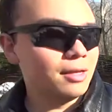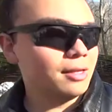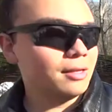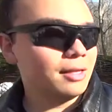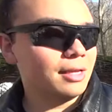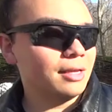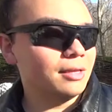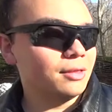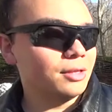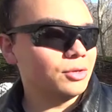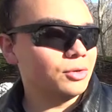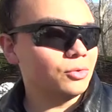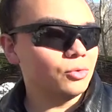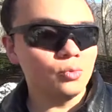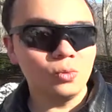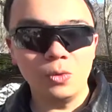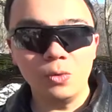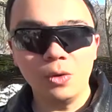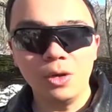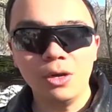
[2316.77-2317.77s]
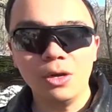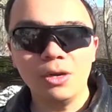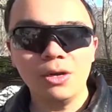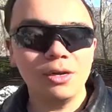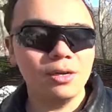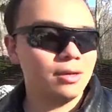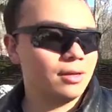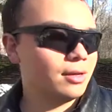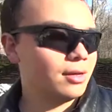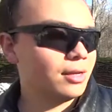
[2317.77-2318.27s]
the little Ruger
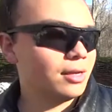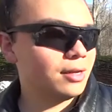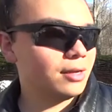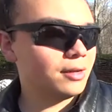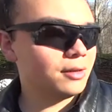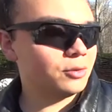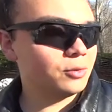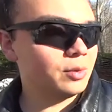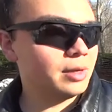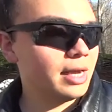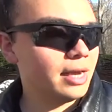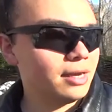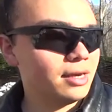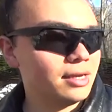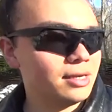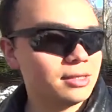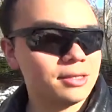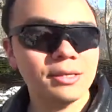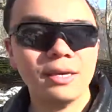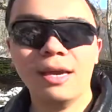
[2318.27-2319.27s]
380s.